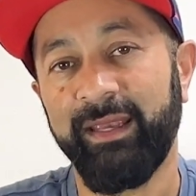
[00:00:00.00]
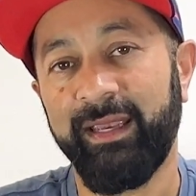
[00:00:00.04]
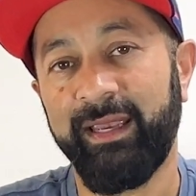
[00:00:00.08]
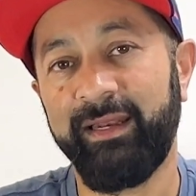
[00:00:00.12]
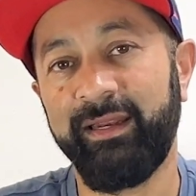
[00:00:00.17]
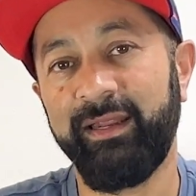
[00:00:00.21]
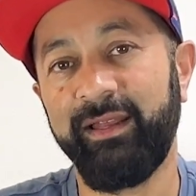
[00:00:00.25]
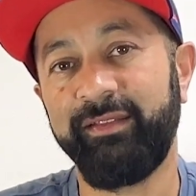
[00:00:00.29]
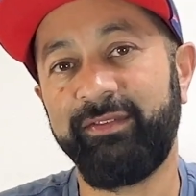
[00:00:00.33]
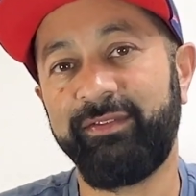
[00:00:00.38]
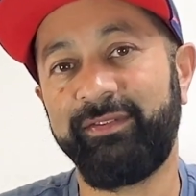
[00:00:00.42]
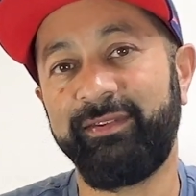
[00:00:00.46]

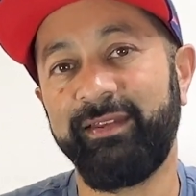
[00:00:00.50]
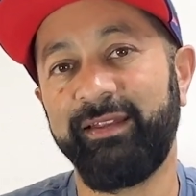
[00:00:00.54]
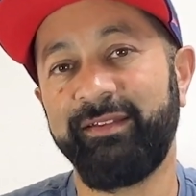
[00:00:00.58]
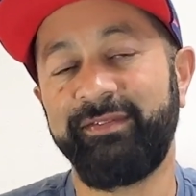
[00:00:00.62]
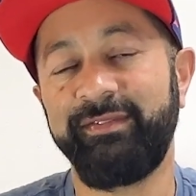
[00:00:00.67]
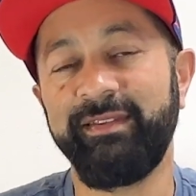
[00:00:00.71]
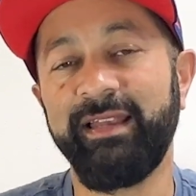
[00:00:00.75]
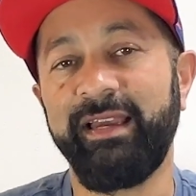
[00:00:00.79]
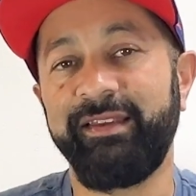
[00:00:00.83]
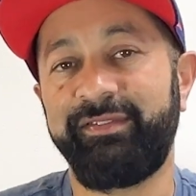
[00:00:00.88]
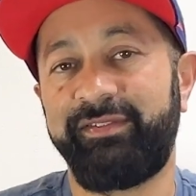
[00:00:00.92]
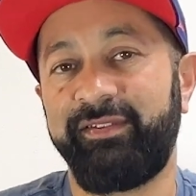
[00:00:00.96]
And
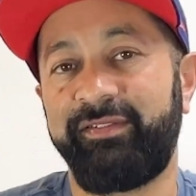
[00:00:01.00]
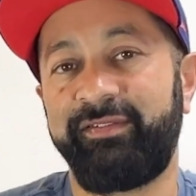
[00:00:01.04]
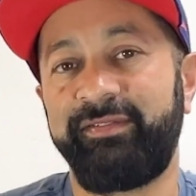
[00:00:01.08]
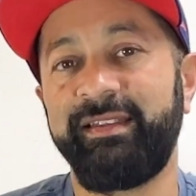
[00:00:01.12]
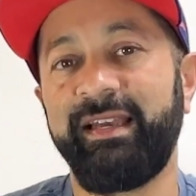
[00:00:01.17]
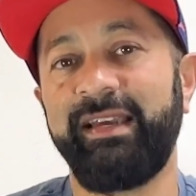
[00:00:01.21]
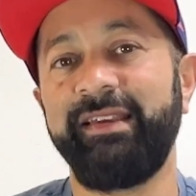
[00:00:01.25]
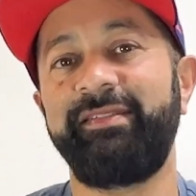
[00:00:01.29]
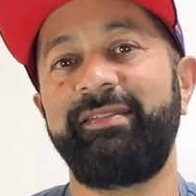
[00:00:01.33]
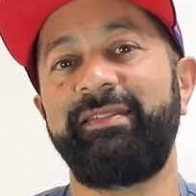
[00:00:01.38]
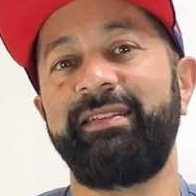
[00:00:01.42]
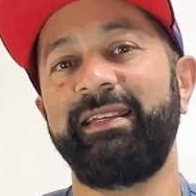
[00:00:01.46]
it's nice. It's
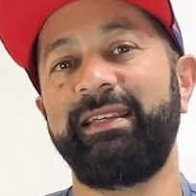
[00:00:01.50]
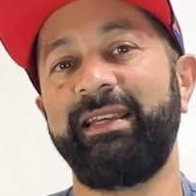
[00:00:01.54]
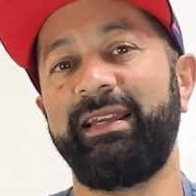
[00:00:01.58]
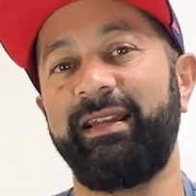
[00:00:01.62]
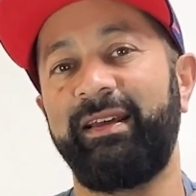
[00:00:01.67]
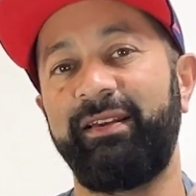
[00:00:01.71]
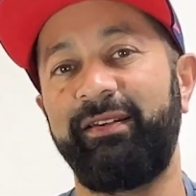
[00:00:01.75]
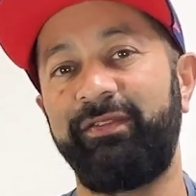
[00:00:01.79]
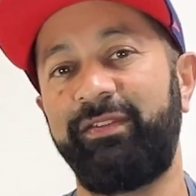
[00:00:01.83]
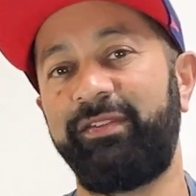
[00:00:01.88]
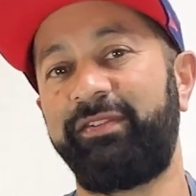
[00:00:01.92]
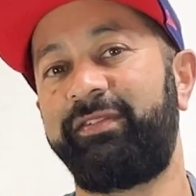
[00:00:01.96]
nice to get
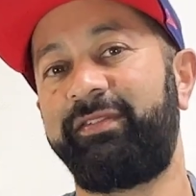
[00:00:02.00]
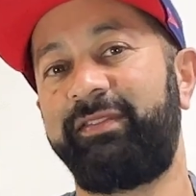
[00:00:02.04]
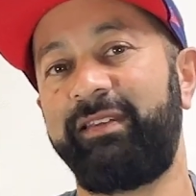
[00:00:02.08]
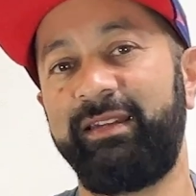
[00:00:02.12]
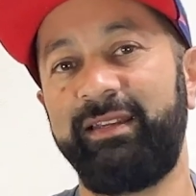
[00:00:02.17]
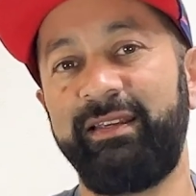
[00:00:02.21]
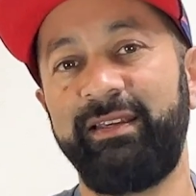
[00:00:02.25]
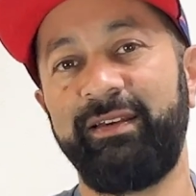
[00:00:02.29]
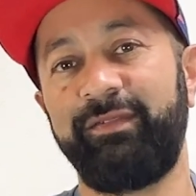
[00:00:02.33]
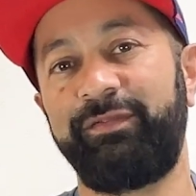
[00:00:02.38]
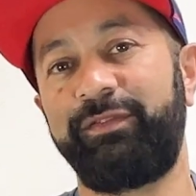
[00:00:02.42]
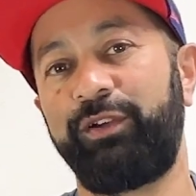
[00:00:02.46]
out of the
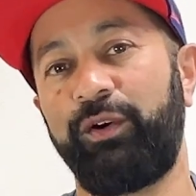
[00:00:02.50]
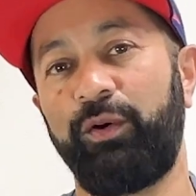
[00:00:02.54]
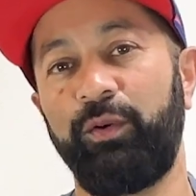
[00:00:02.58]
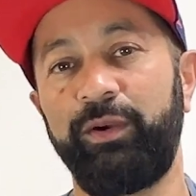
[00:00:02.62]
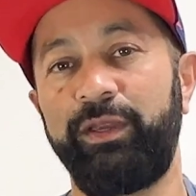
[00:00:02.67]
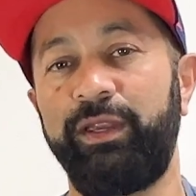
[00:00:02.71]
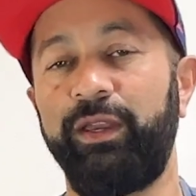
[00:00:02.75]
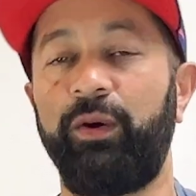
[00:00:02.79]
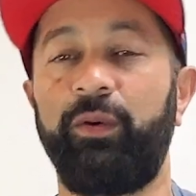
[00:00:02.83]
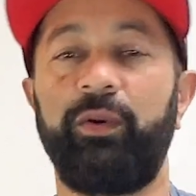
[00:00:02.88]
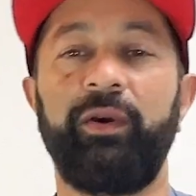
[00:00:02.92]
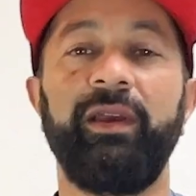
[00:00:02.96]
city of
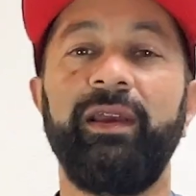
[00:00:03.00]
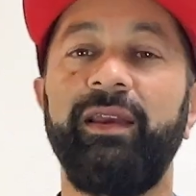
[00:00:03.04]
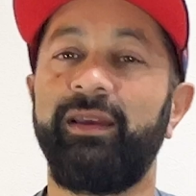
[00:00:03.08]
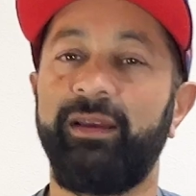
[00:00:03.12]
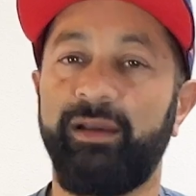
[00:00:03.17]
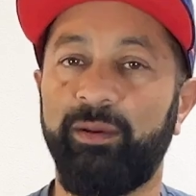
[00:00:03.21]
Tokyo.